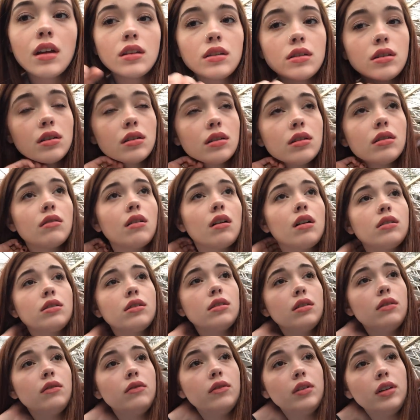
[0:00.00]
Just
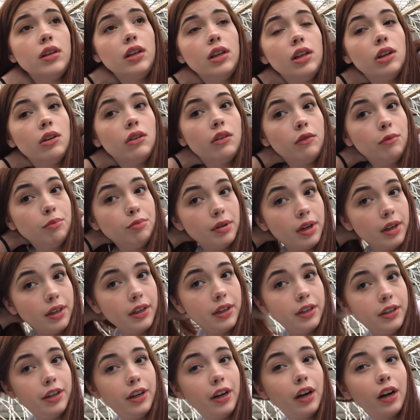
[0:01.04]
watched a video of
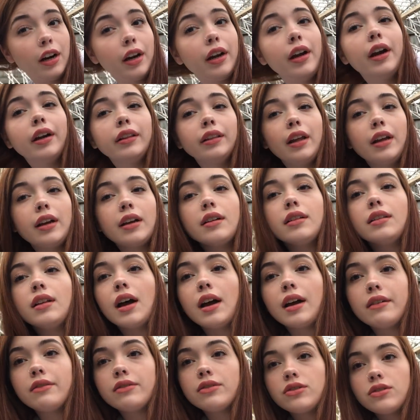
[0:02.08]
Brendon Urie on like a
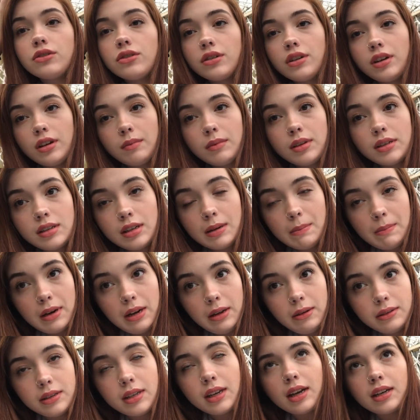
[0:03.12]
live stream and
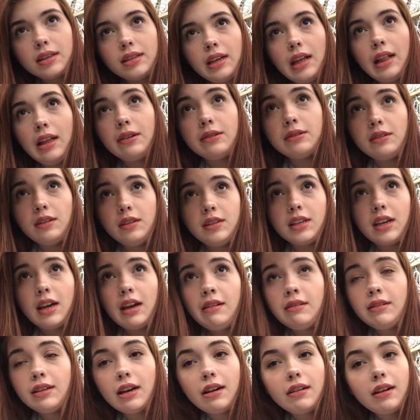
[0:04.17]
somebody was like, Taylor Swift's
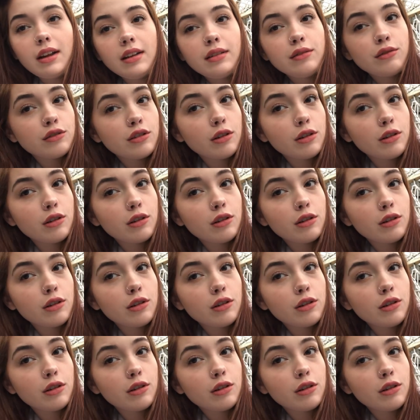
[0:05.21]
countdown ends